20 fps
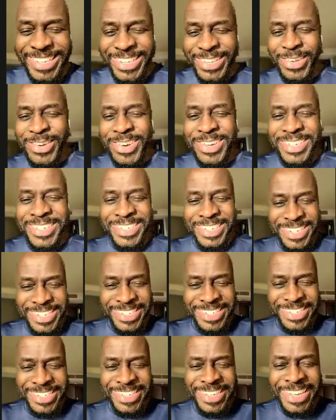Lord
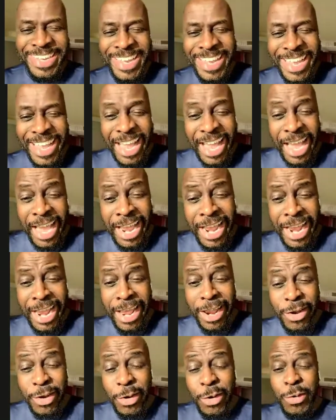Jesus, I
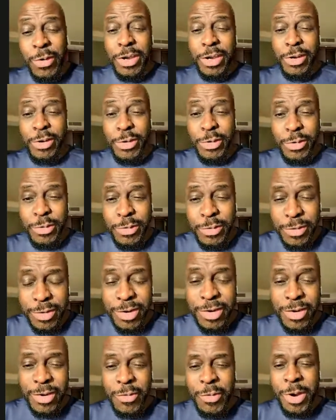had no clue
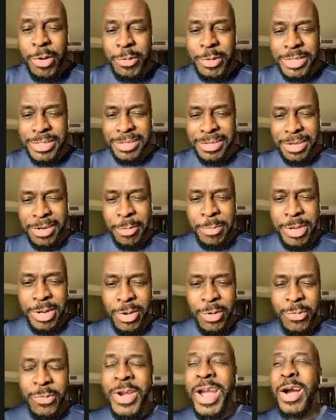what was
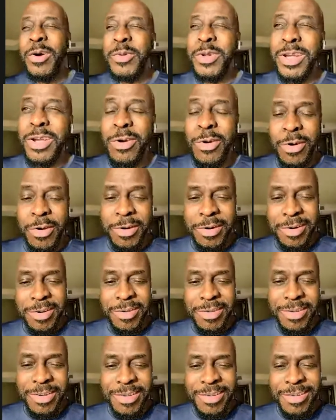coming around the
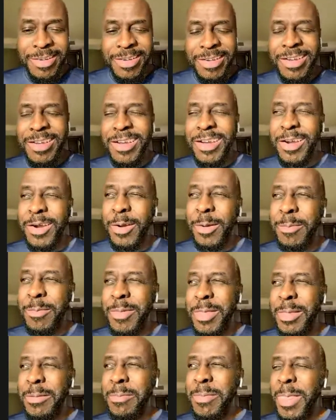corner.
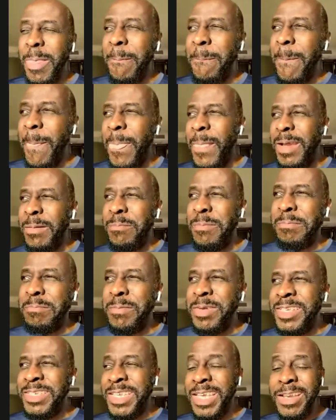Um,
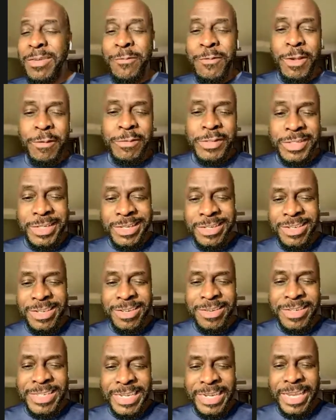10, 15
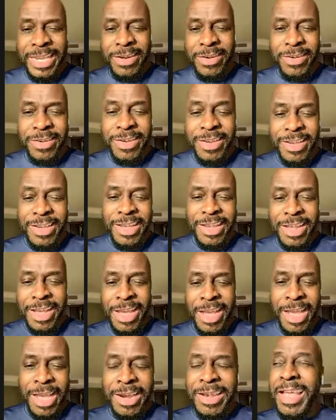years later,
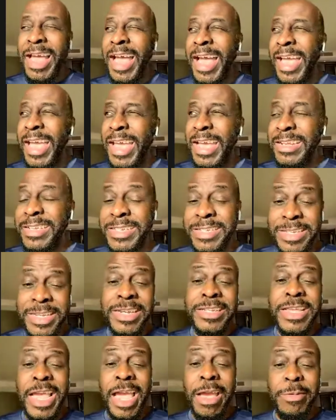I had
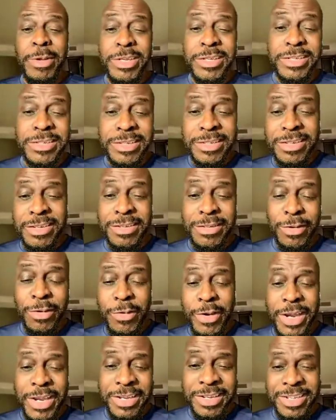six habits to
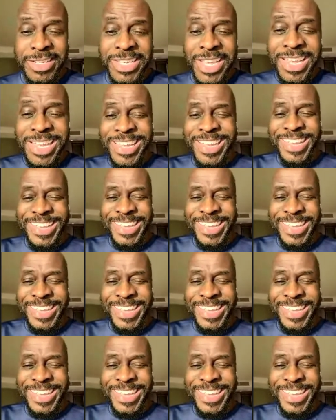greatness